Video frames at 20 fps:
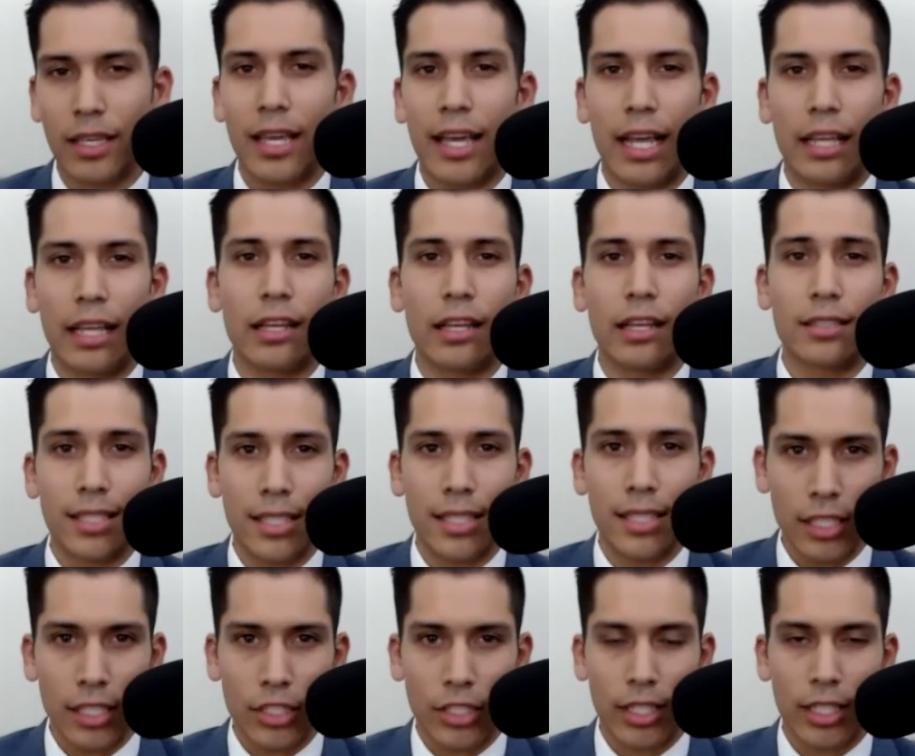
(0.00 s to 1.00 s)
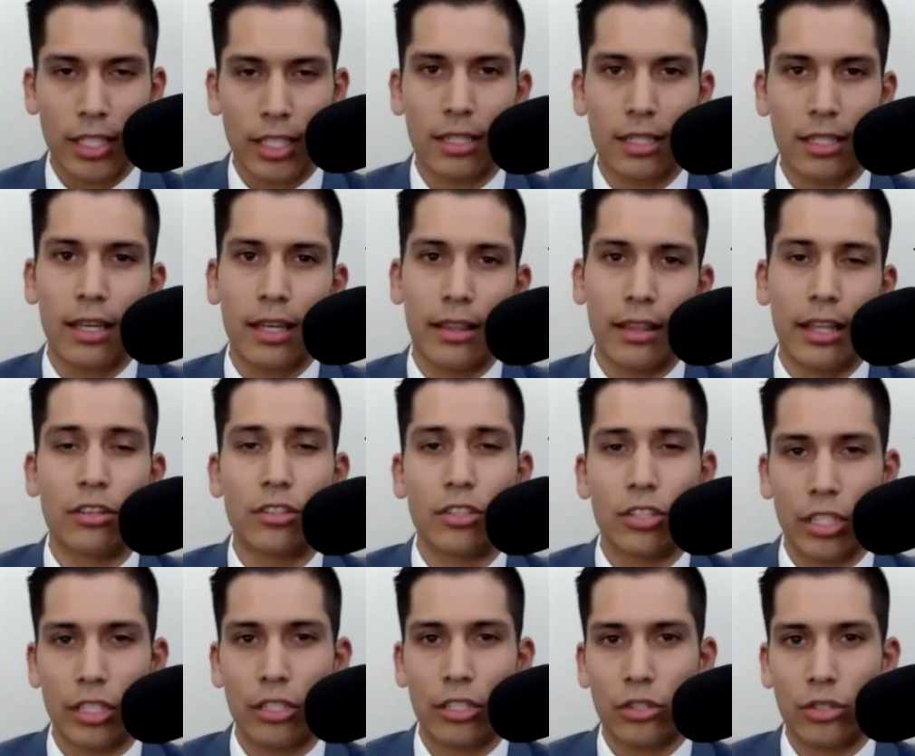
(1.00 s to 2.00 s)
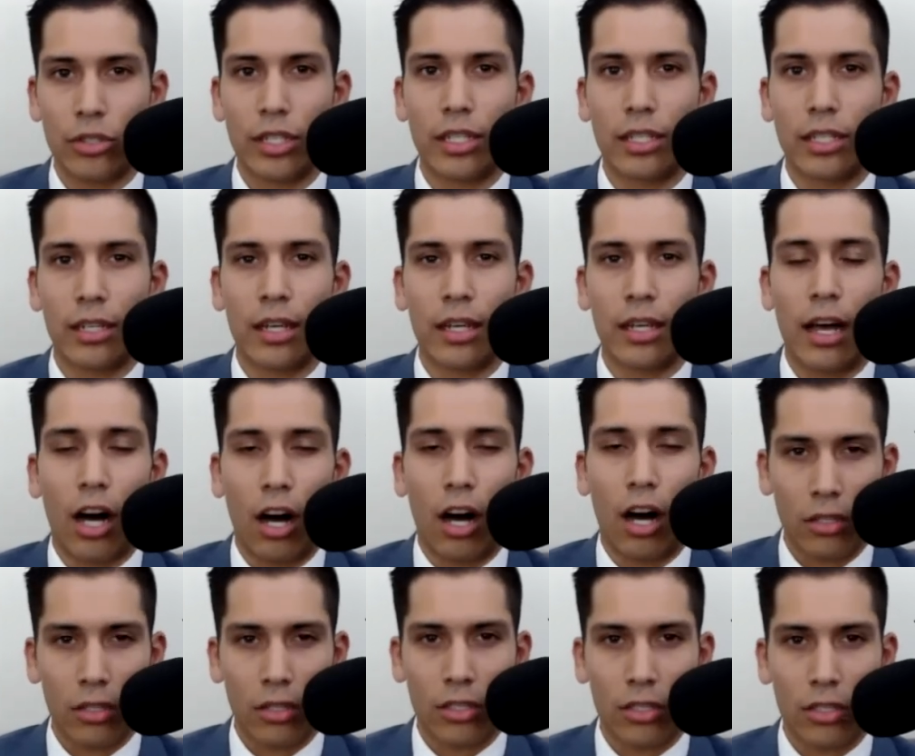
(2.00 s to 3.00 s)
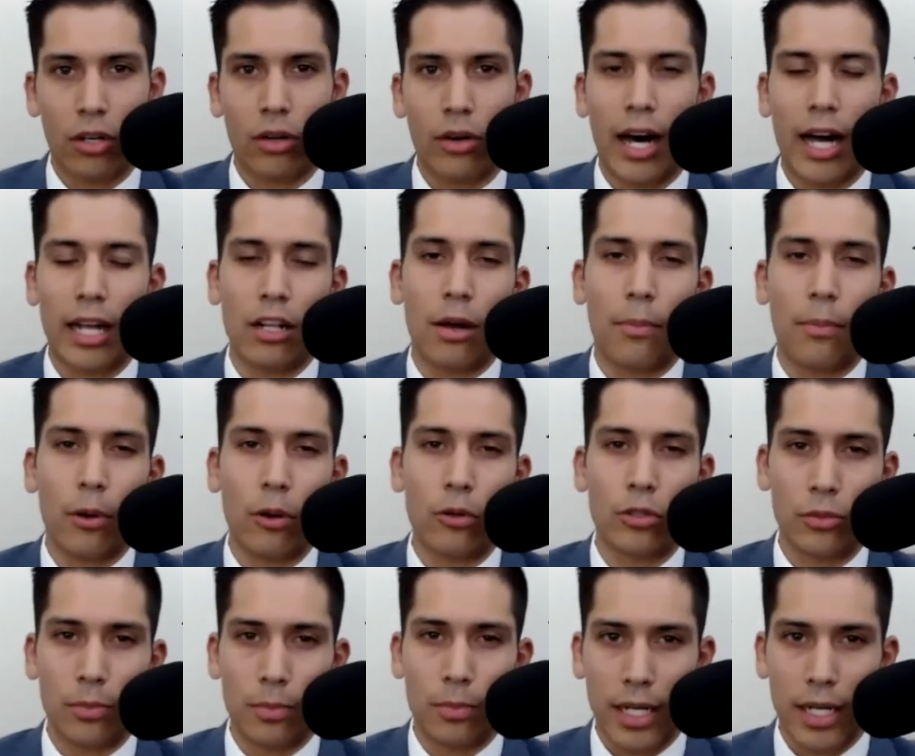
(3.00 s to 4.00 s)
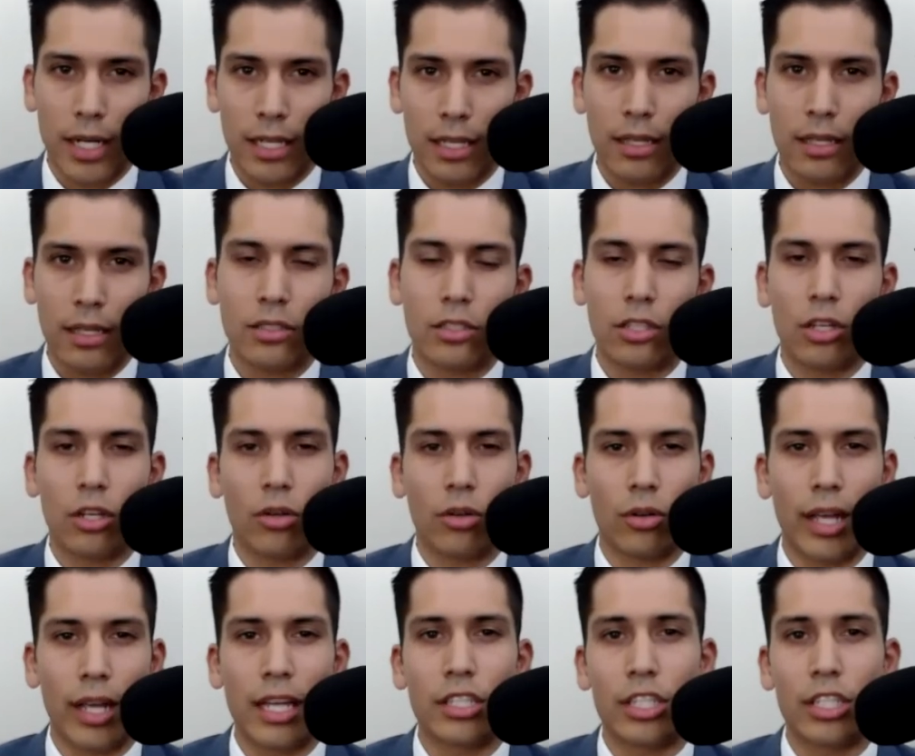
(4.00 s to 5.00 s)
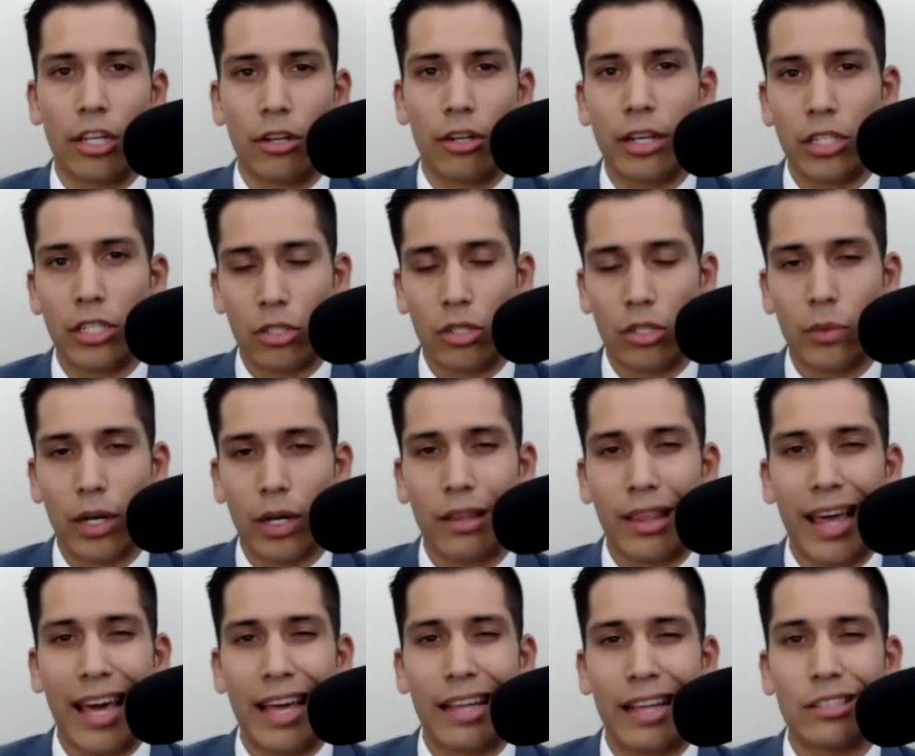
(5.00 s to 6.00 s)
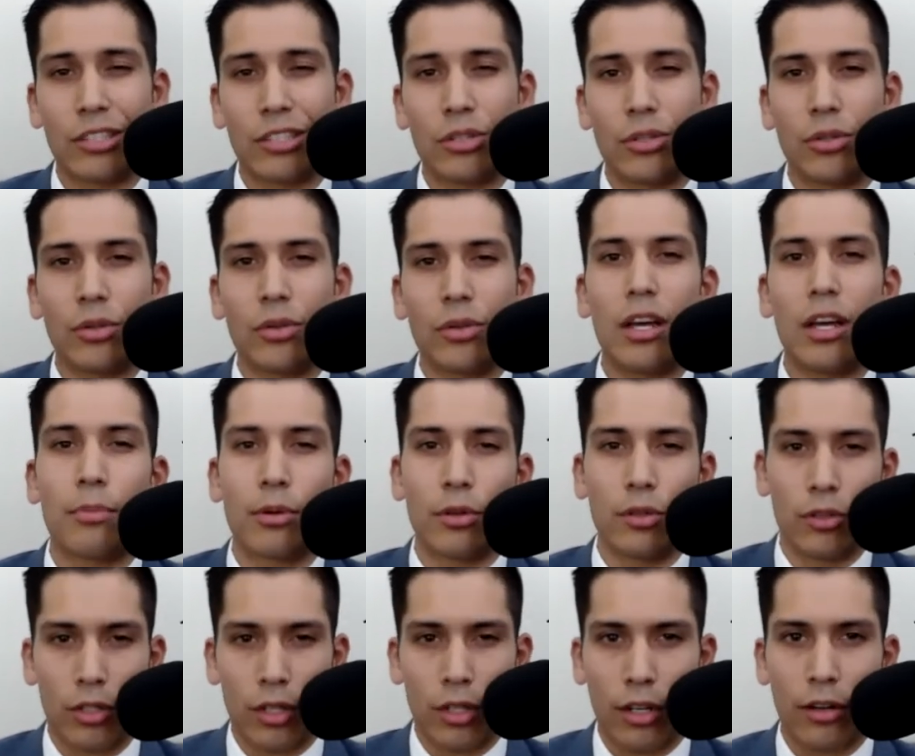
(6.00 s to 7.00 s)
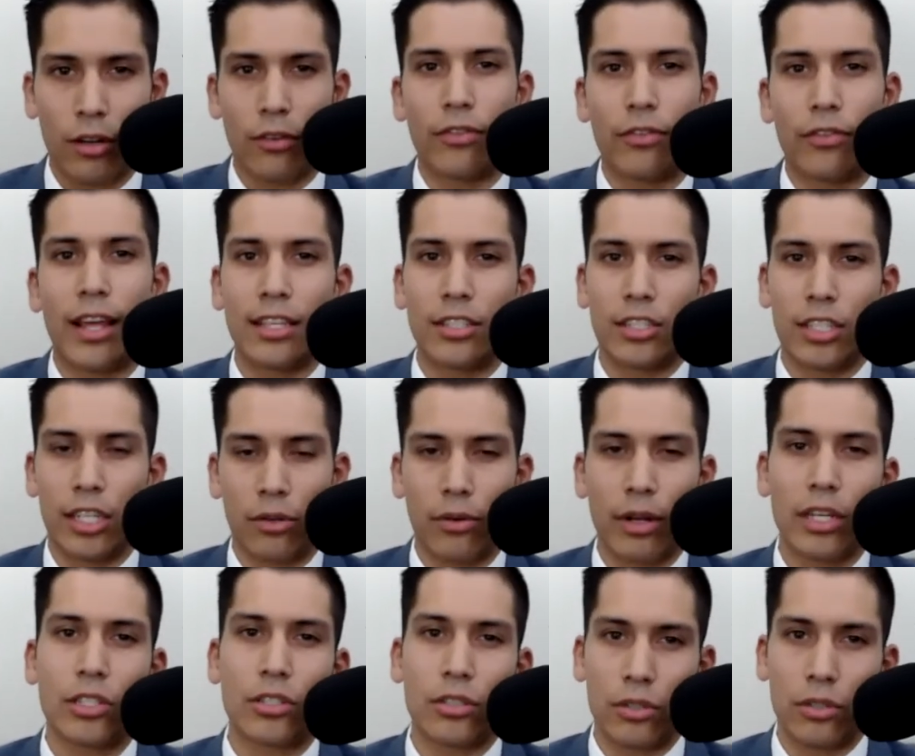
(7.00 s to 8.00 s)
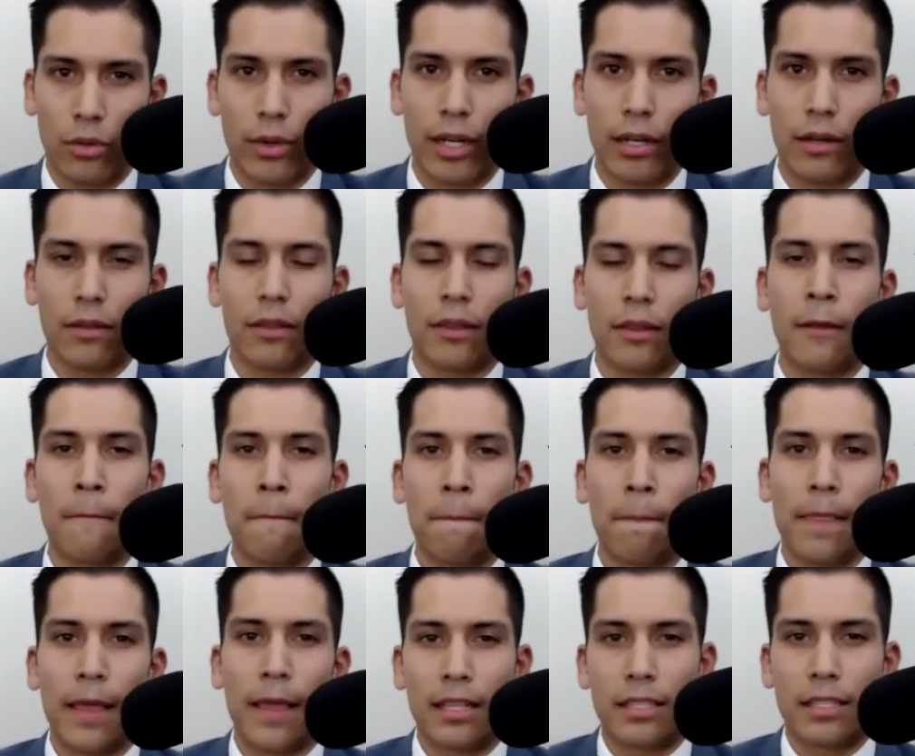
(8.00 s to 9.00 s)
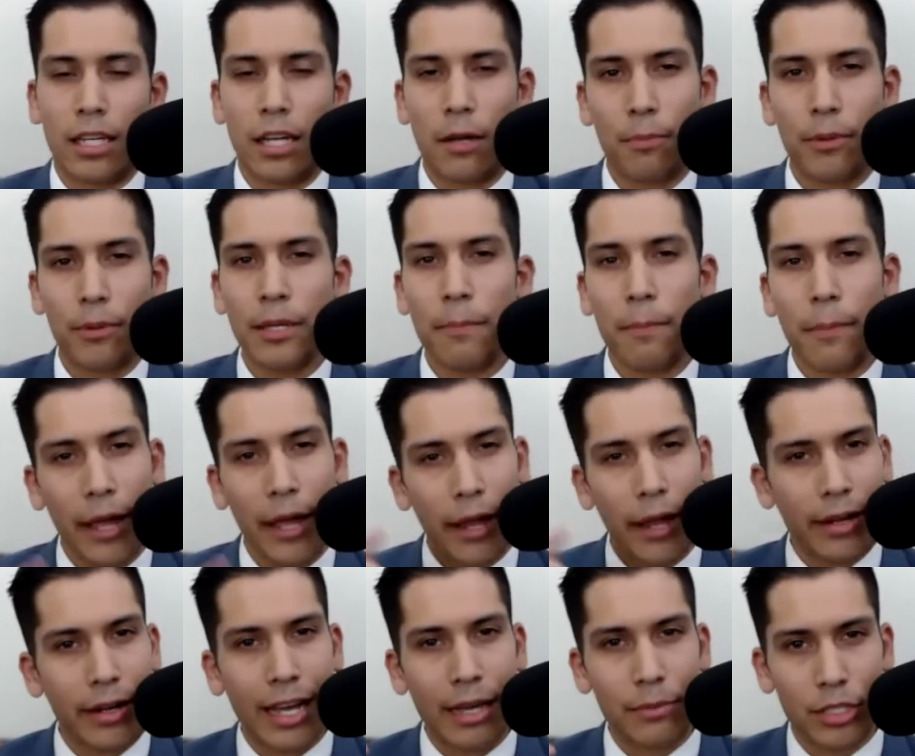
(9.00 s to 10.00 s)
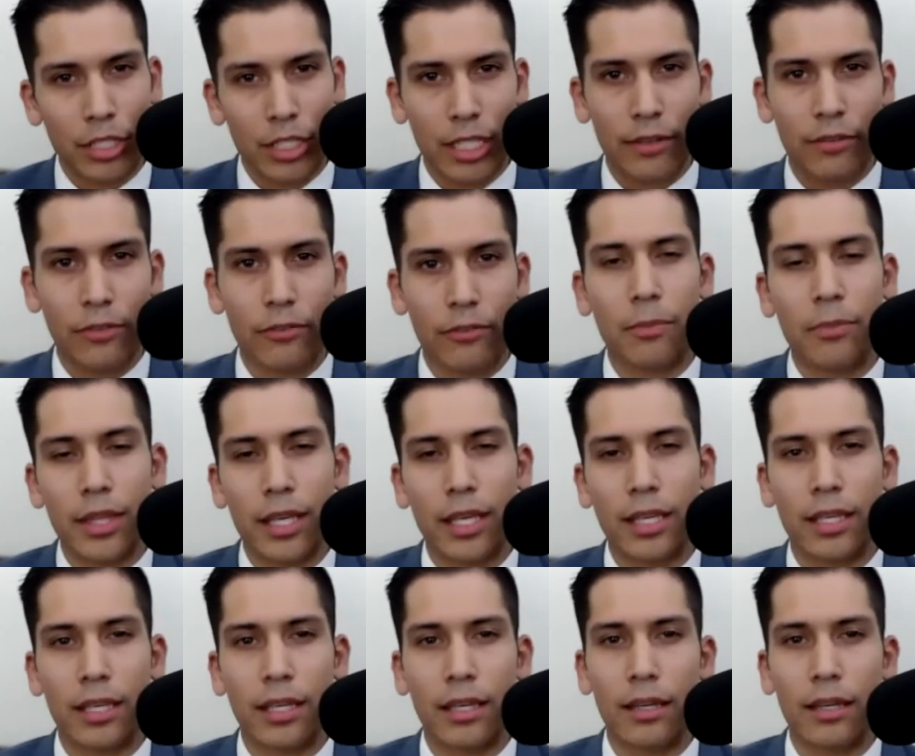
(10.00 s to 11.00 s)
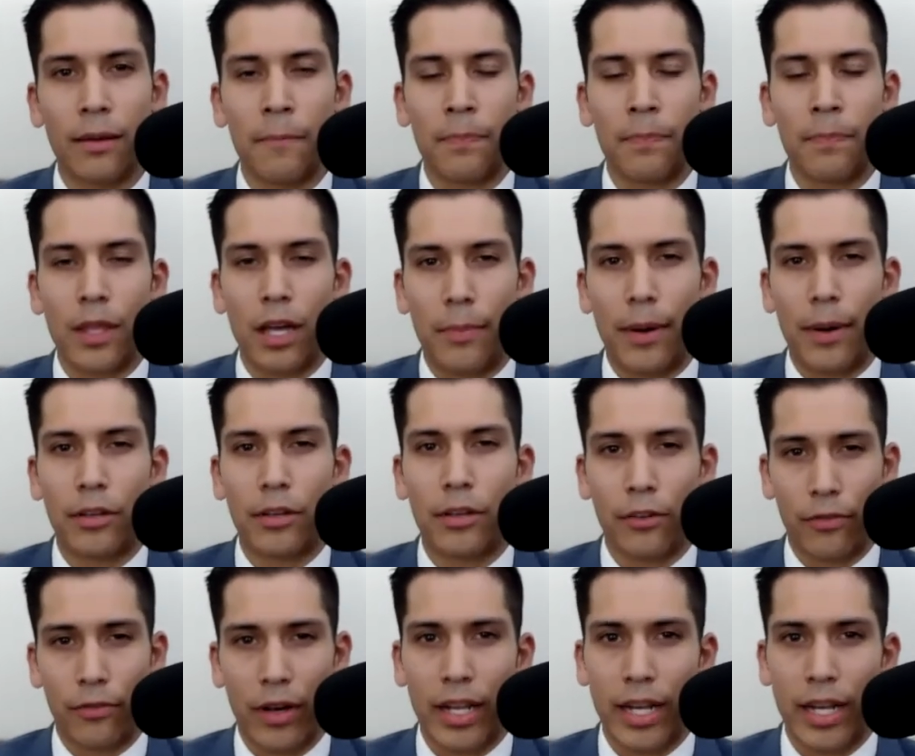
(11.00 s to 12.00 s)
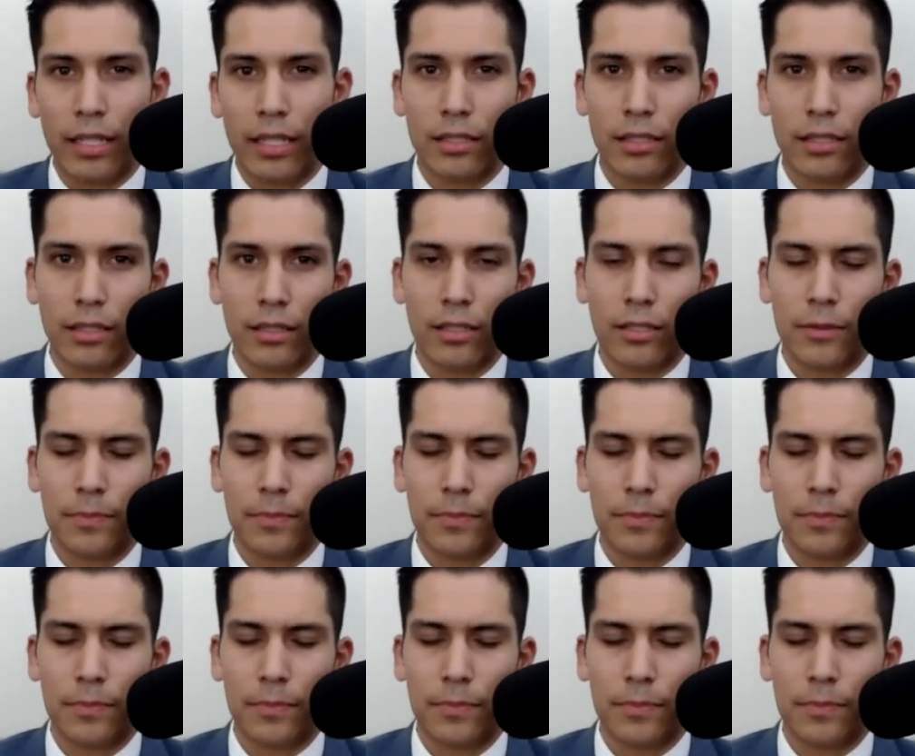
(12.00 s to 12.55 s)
and they're teaching their children also how to approach money to create generational wealth and to preserve that generational wealth. It's a complete paradigm shift from thinking about your finances